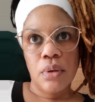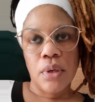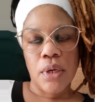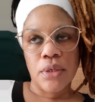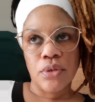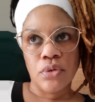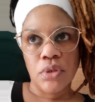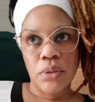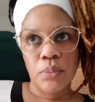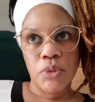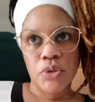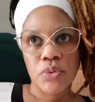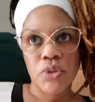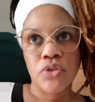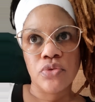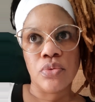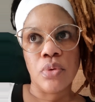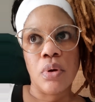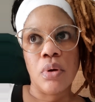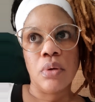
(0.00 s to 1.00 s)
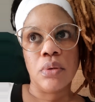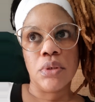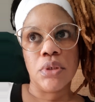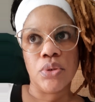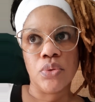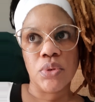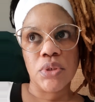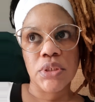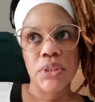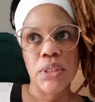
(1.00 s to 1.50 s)
I told them what was wrong. They
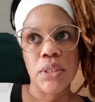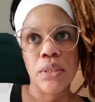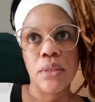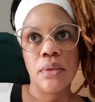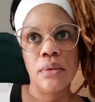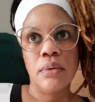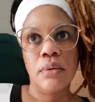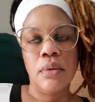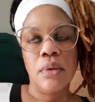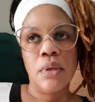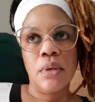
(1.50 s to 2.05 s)
took us in.